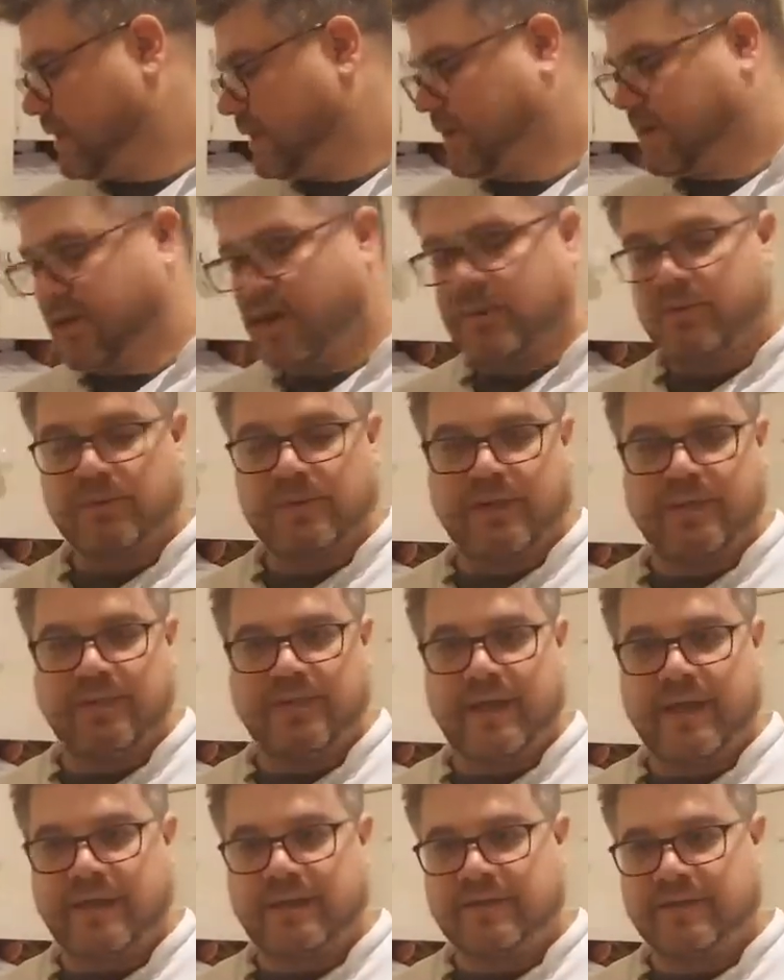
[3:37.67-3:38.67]
And we're letting
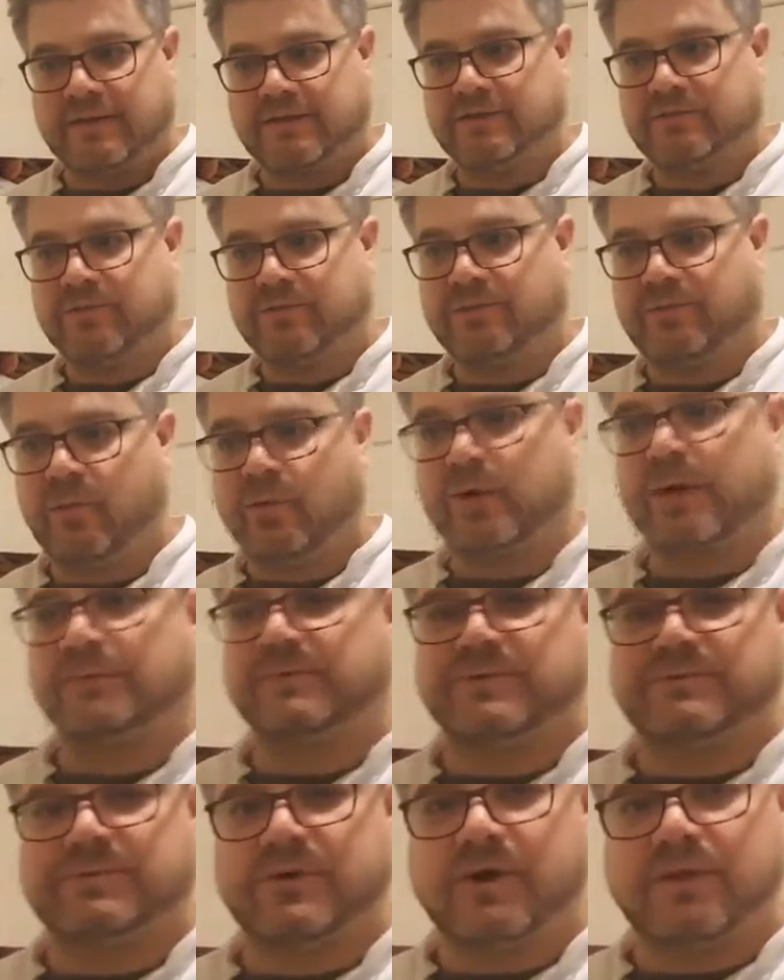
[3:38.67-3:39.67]
that's 4 cups
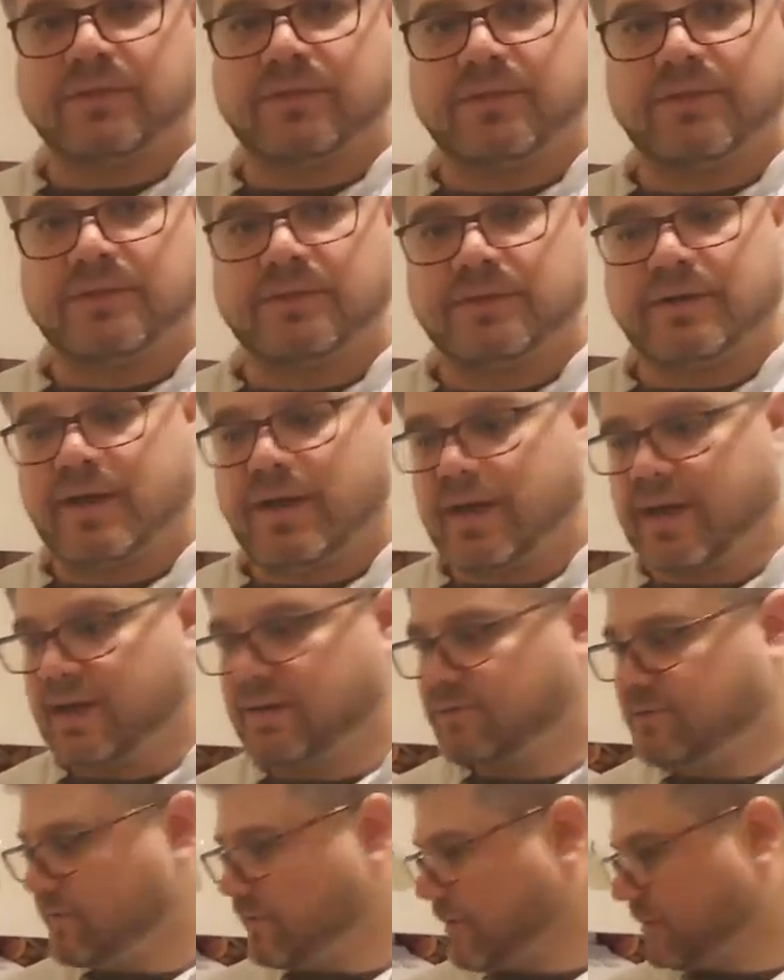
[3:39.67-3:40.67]
of broth
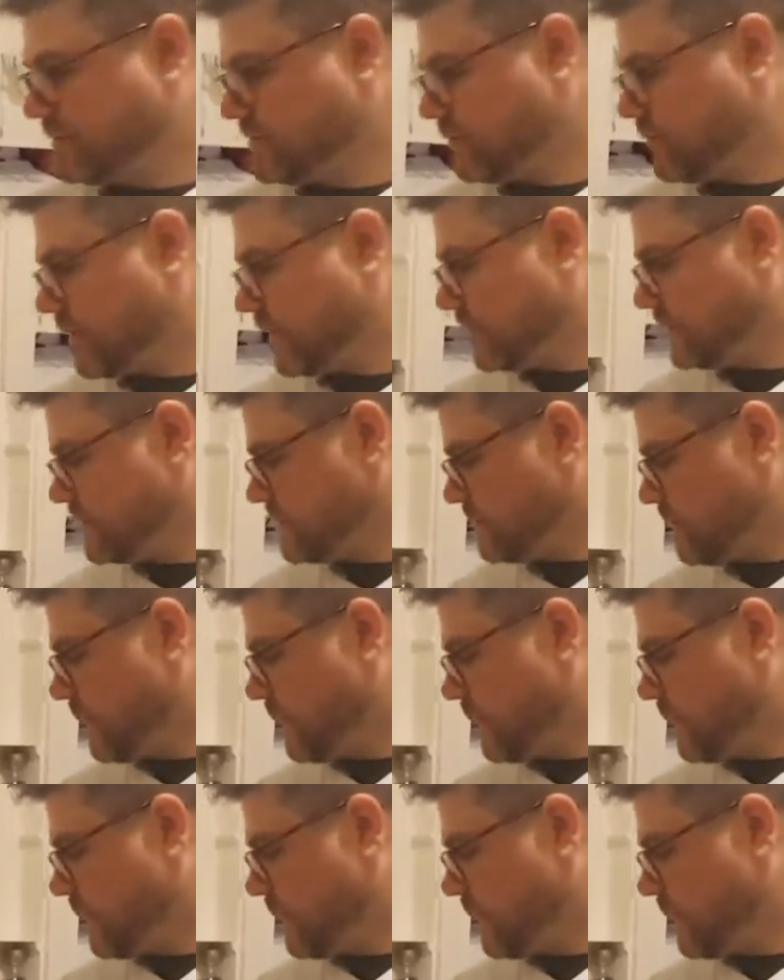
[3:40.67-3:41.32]
and 2 cups of water is what